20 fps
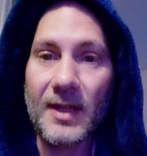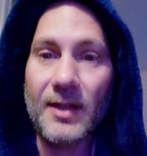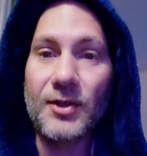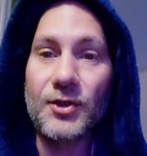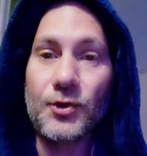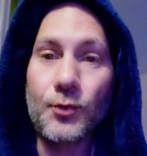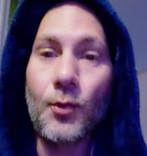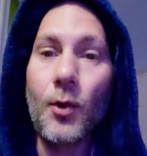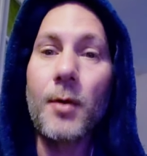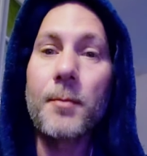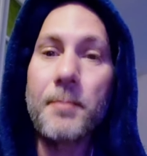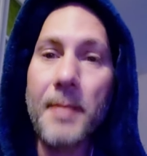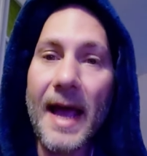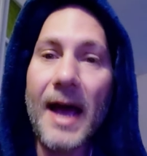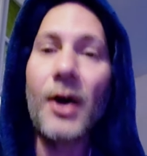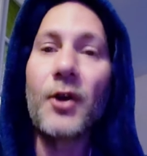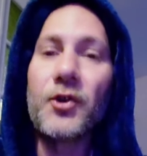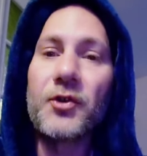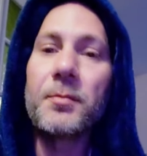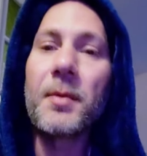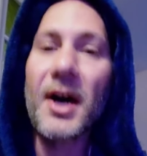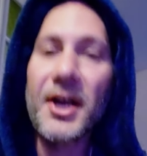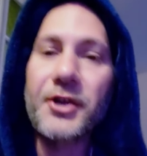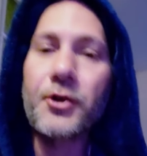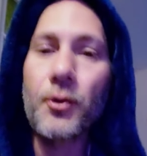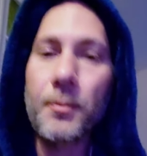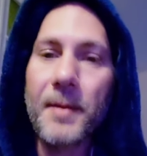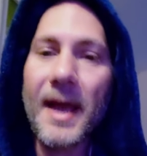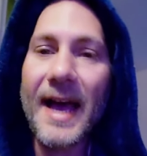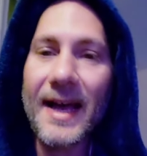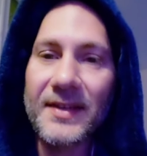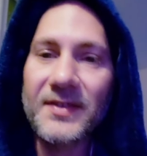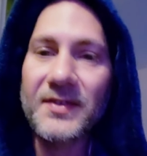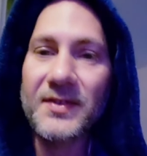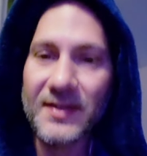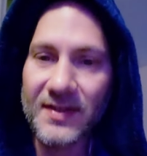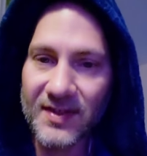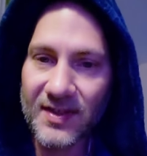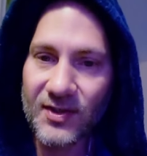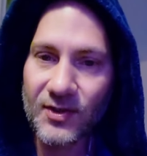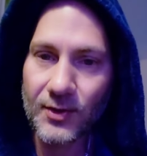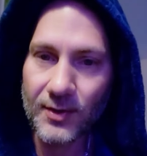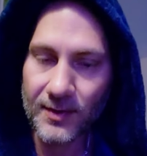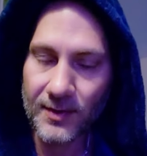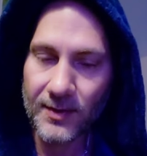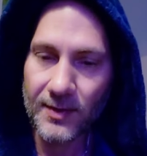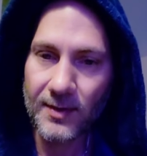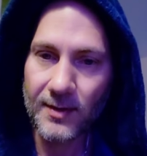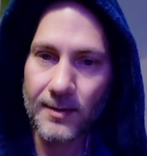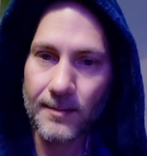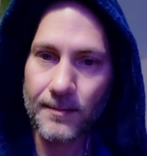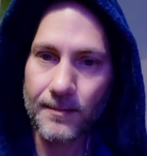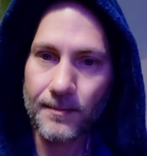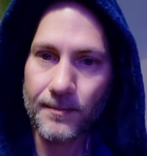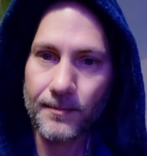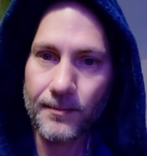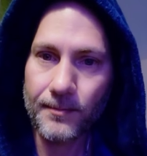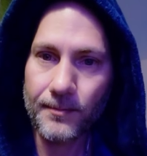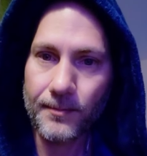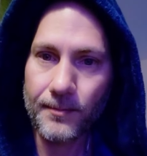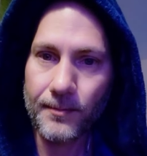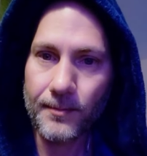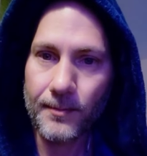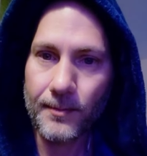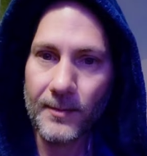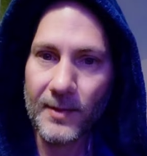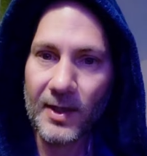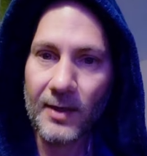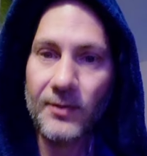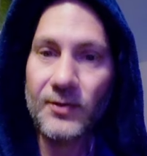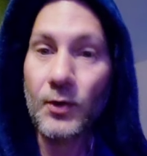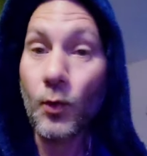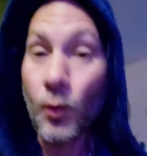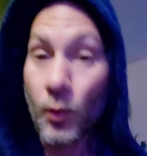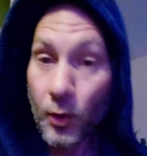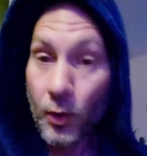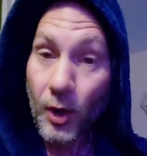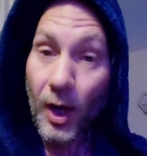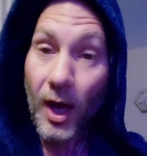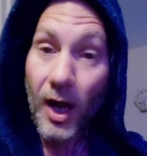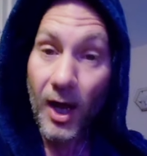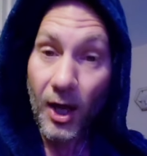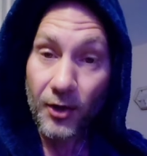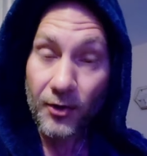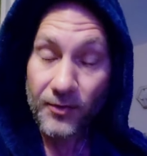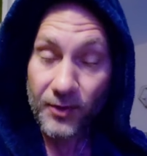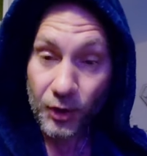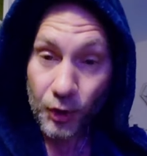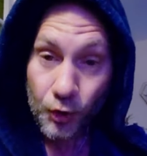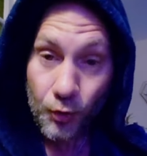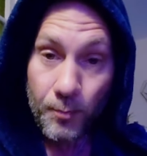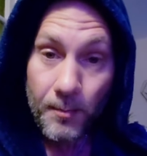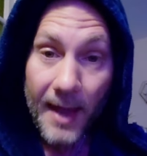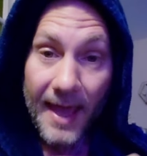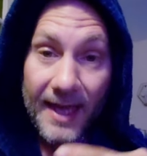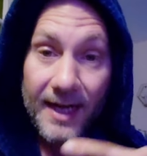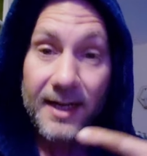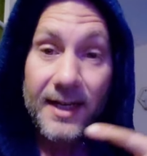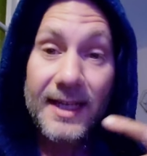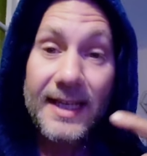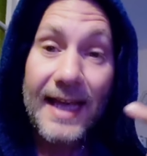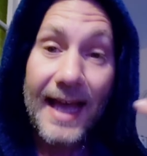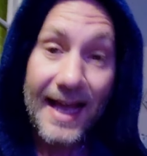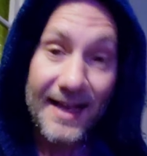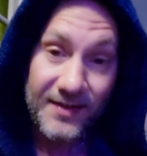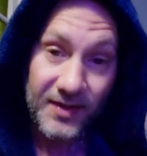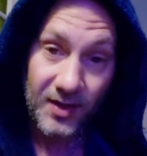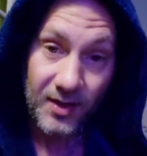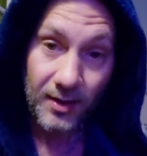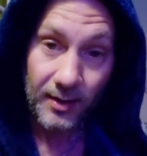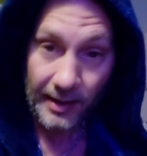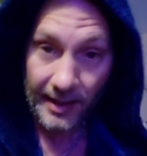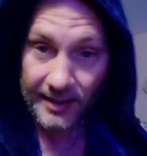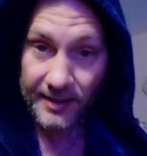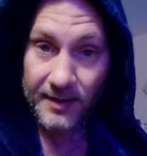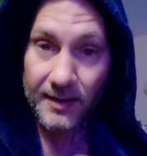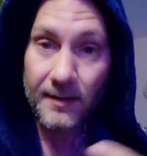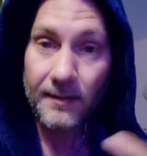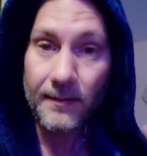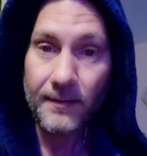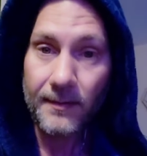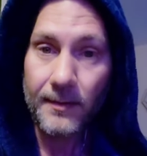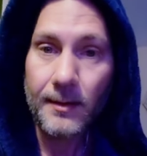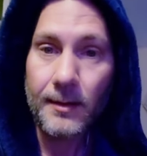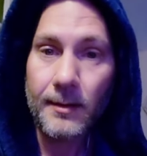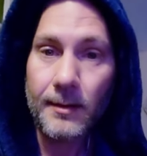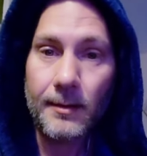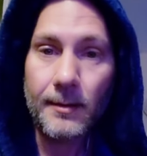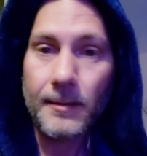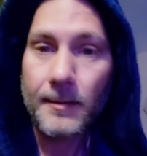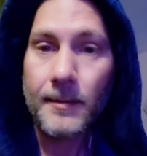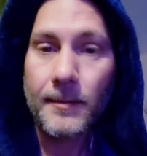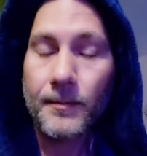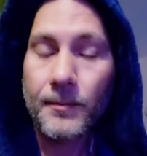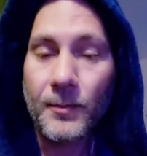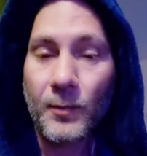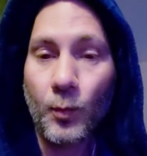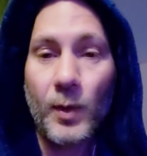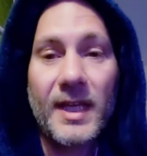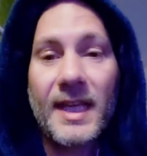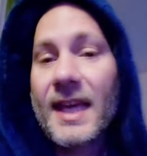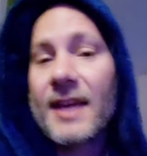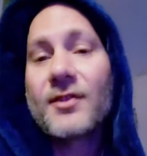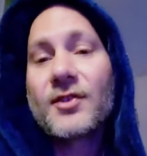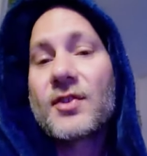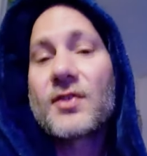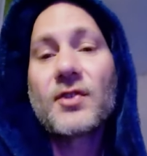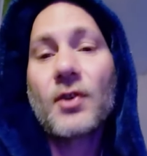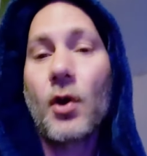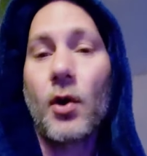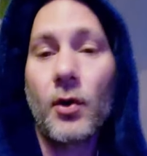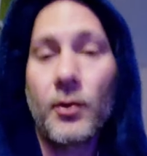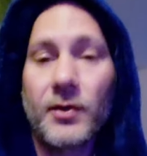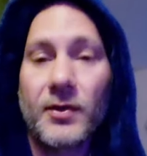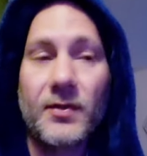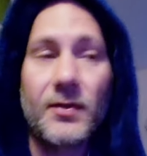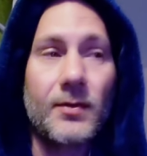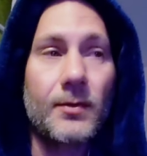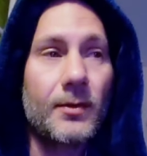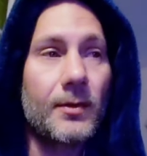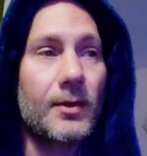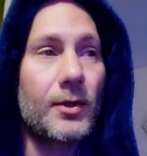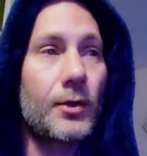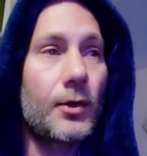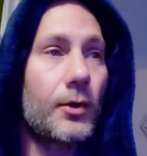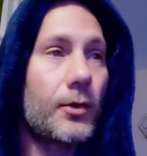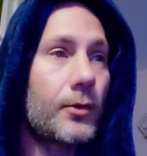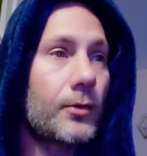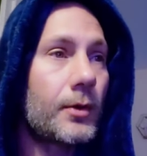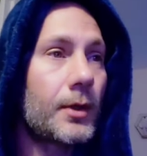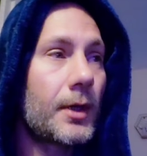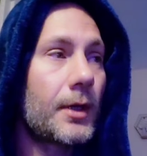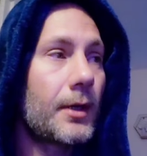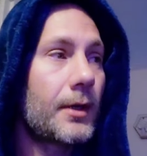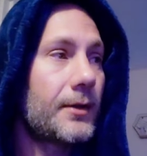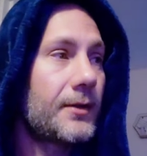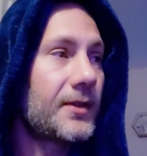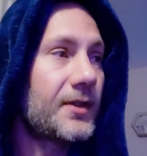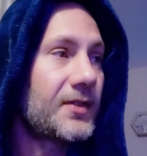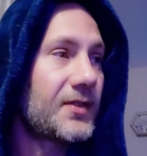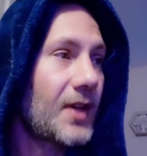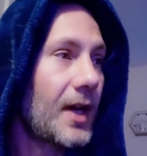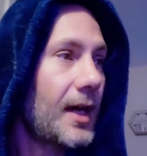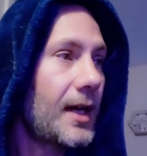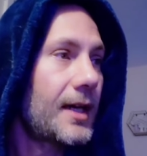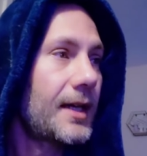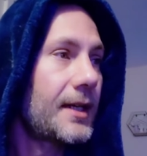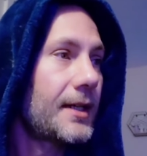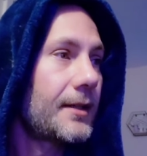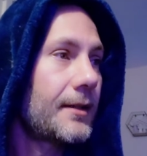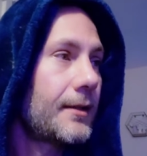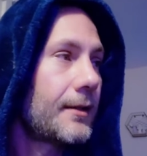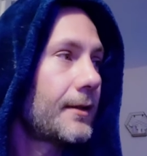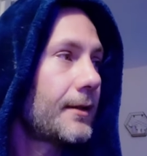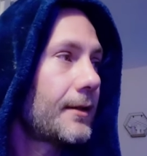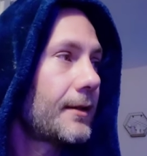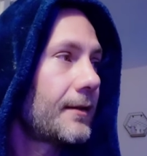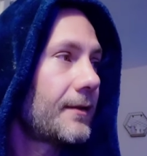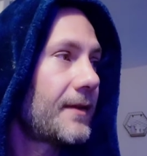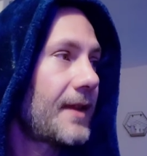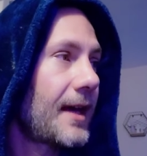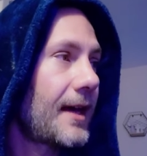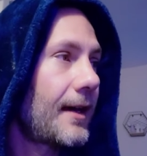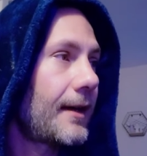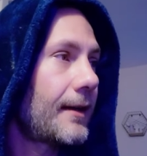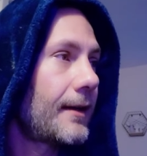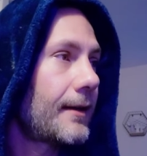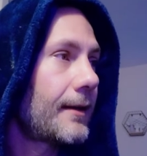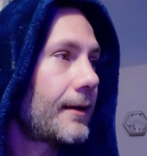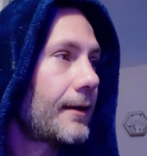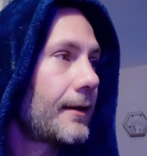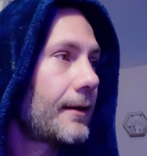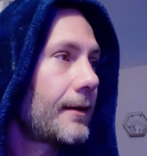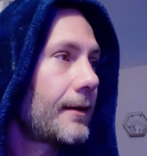you are bound by your past decisions. So, humanity as a collective, we can't just all, decide that